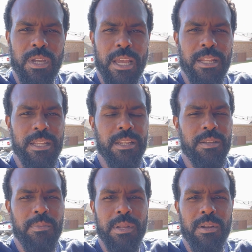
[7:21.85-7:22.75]
And then
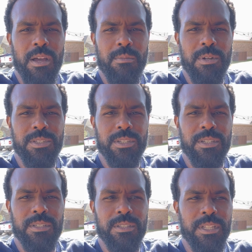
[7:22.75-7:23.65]
depending on how much
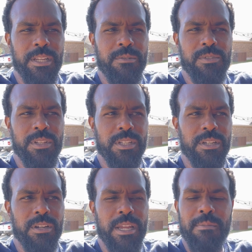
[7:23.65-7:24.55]
leaves are
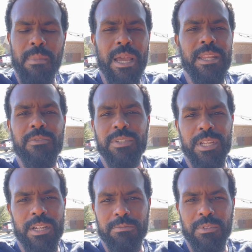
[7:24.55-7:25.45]
there, it might even
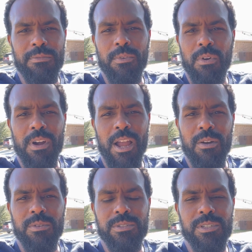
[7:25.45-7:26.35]
take up to 4
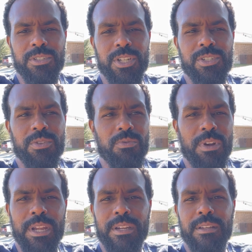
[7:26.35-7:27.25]
hours just to
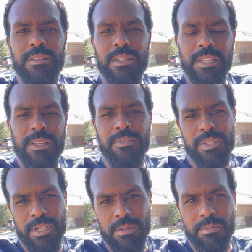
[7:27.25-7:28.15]
rake the leaves
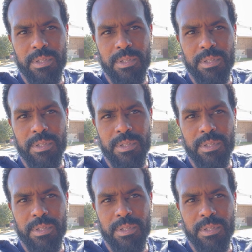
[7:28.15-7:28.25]
up,